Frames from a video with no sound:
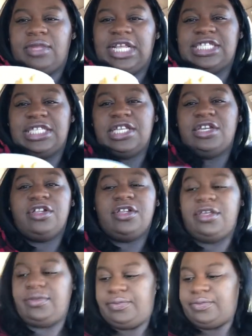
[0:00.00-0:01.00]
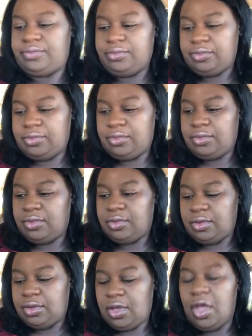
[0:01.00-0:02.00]
It's literally
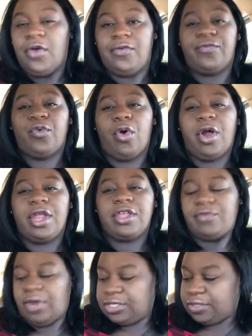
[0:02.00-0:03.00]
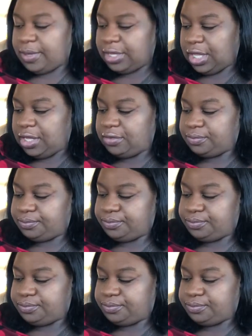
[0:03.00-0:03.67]
four onion rings on my thing.